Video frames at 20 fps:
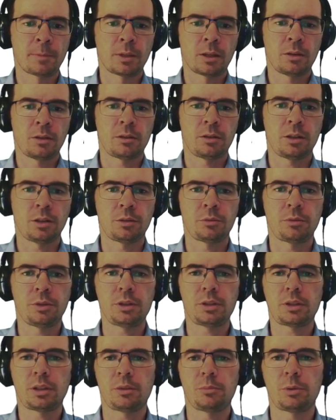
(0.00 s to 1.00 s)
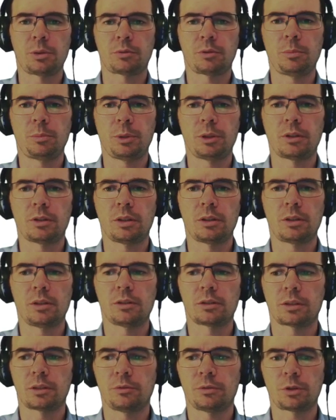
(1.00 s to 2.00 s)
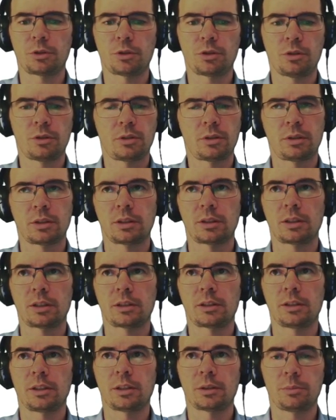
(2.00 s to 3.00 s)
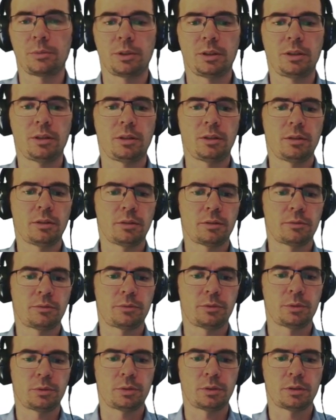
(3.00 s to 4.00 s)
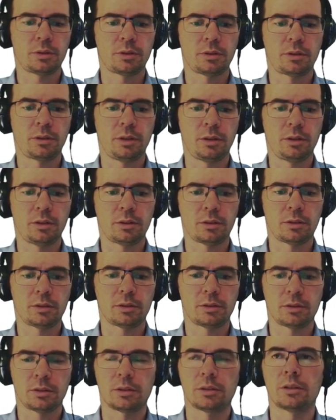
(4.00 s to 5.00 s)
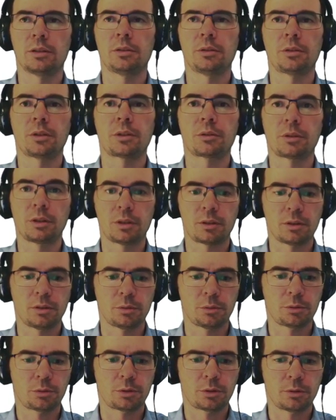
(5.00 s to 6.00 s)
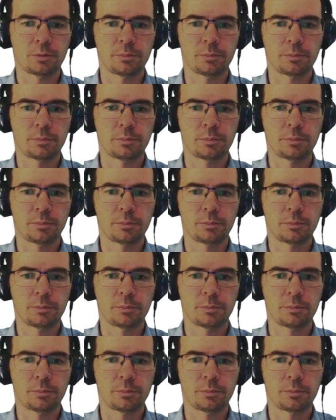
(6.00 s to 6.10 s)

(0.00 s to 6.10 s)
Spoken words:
Now this can be repeated until convergence, exactly as we did for the on the grid solution.